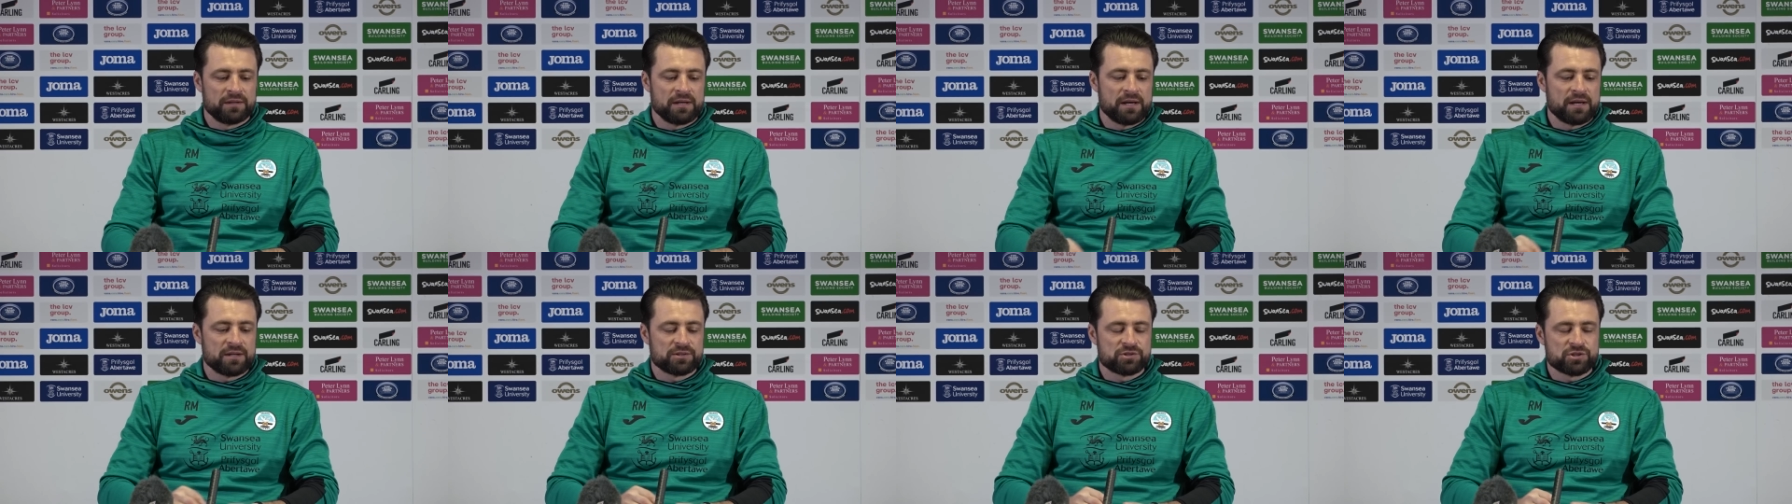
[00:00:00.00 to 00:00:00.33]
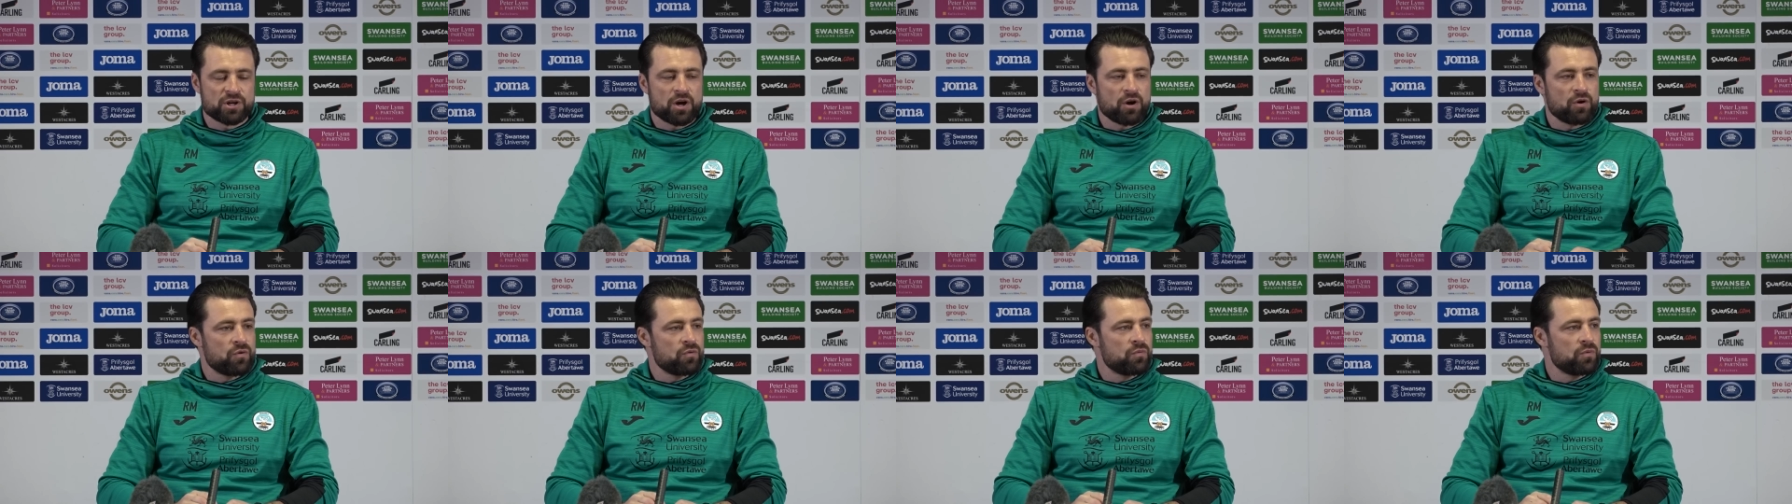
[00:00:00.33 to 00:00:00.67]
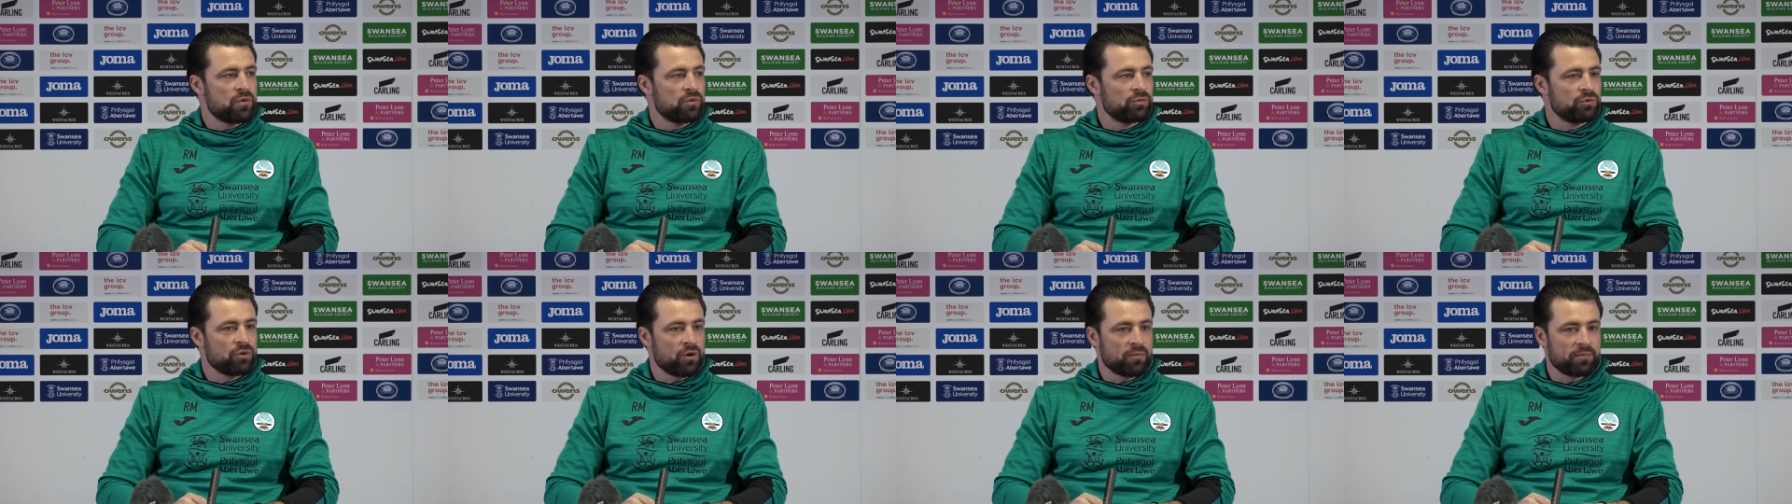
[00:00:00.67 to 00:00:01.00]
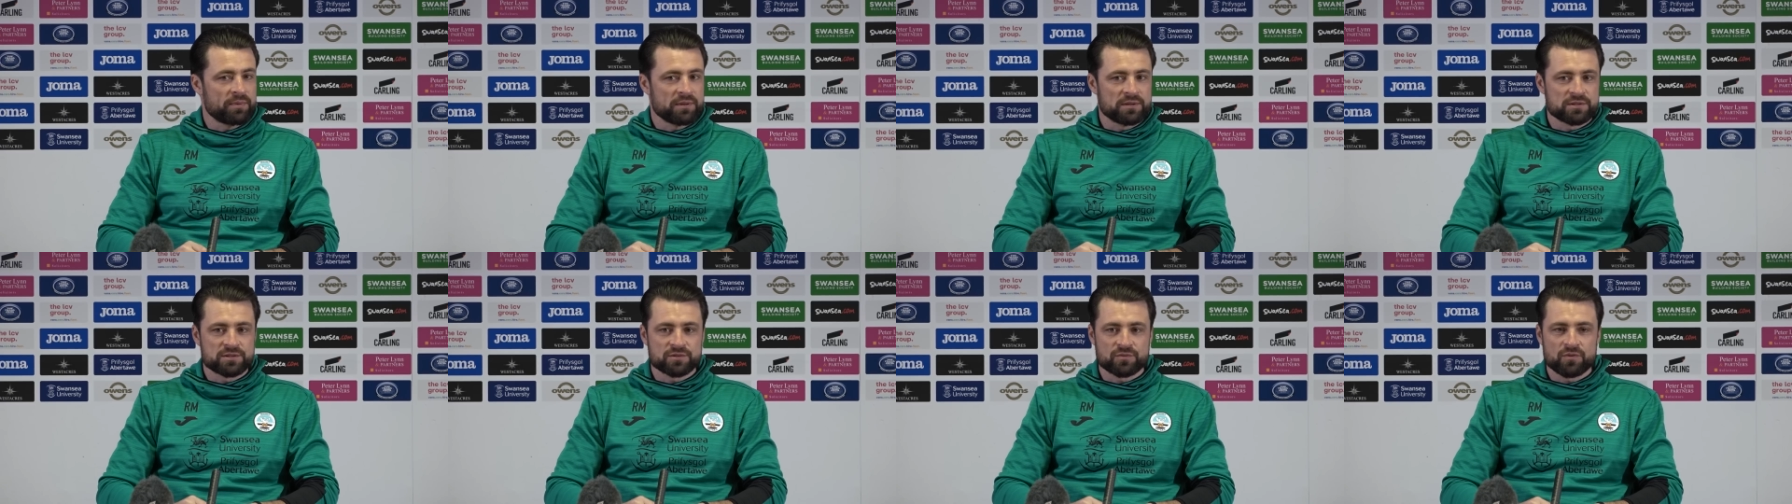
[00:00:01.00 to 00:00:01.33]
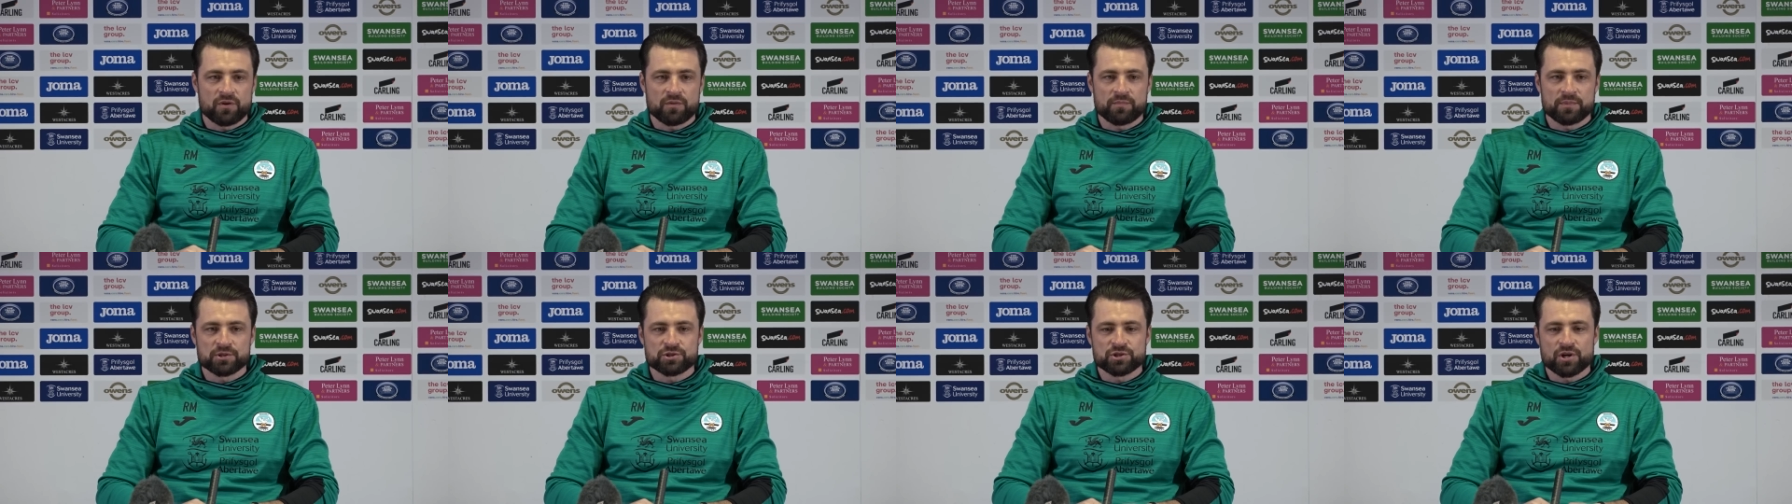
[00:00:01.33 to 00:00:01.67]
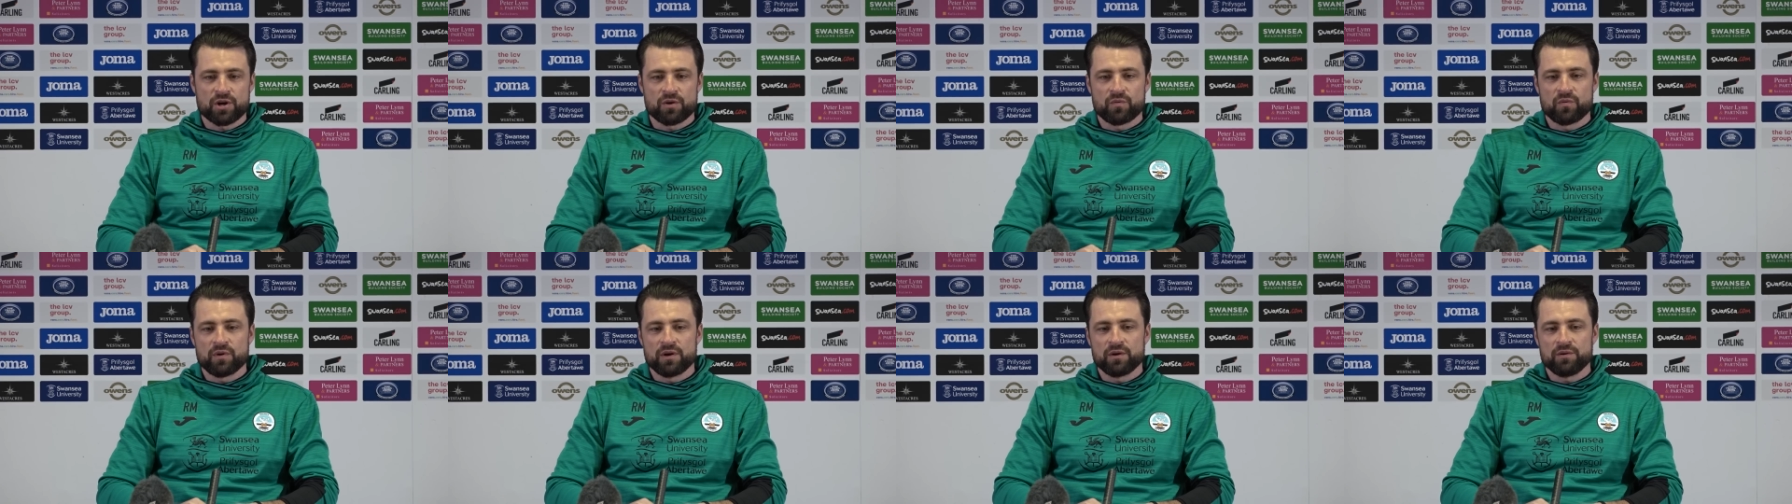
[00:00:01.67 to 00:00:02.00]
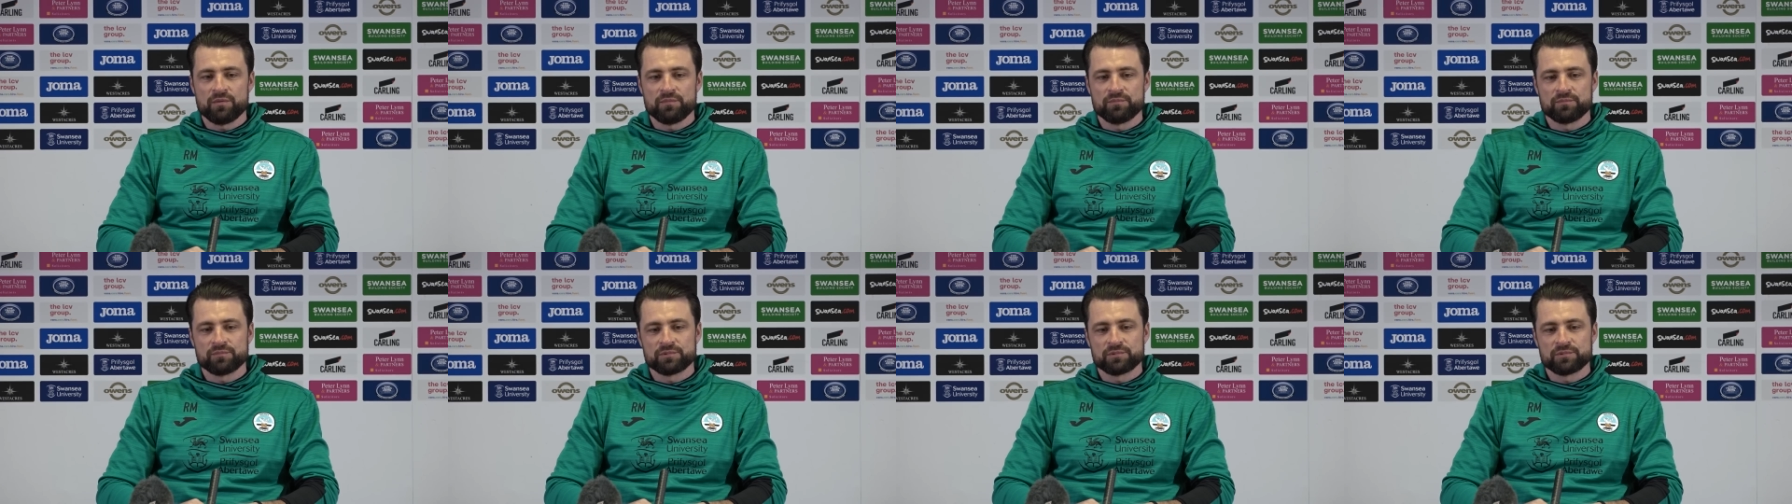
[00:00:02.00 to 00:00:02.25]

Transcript: Yeah, Joel will not be in the squad, but Joe will,